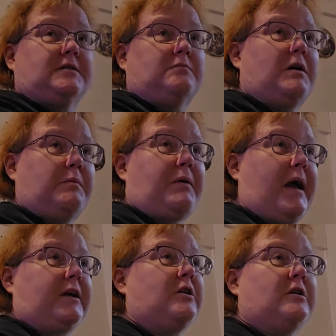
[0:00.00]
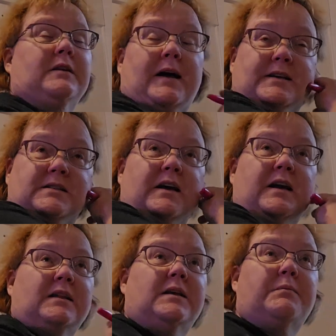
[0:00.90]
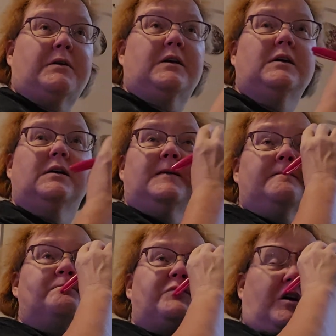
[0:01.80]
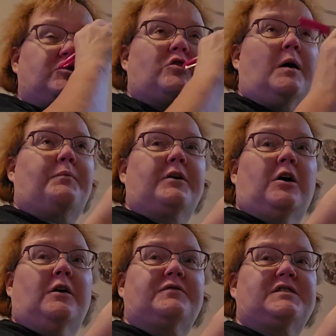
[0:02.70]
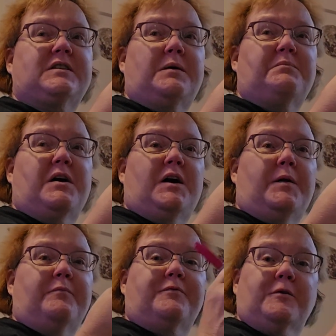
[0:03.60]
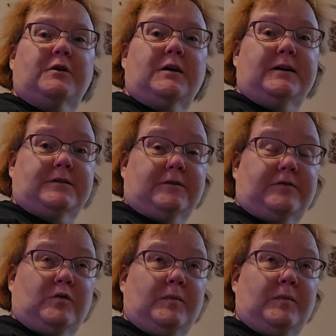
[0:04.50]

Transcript: in my backyard last night, and they've been dropping off some fertilizer for